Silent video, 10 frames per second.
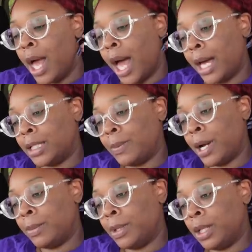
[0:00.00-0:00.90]
I
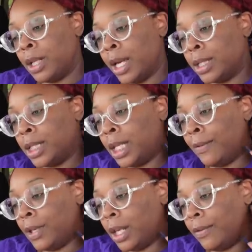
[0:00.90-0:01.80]
aspire to be as
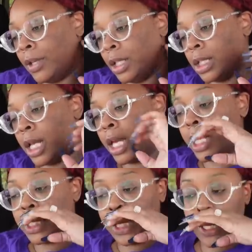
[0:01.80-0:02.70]
giving, loving, and as,
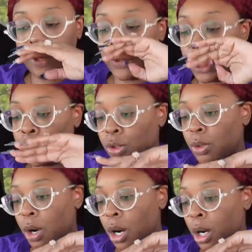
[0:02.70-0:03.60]
as loved as
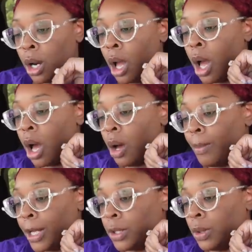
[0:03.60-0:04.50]
you are. On
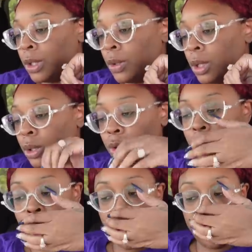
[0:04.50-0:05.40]
my 2022
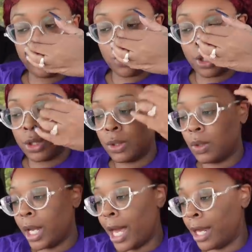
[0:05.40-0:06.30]
journey, I have started to
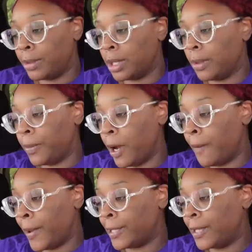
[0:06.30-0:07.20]
create items to
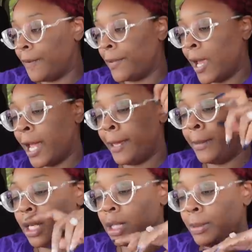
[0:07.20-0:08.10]
empower myself and aid
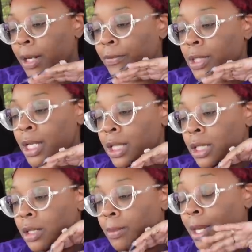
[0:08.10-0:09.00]
me in the
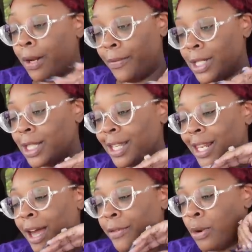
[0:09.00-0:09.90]
manifestation, manifesting the
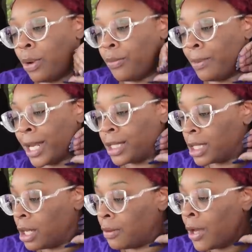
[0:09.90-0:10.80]
life I want for
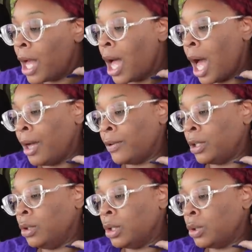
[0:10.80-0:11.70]
myself. I have
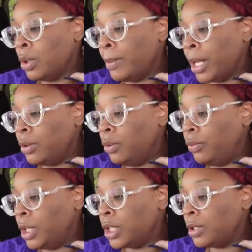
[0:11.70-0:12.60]
included three of my new
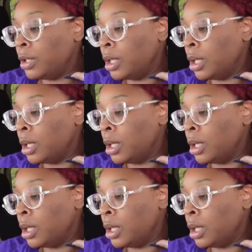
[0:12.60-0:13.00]
vision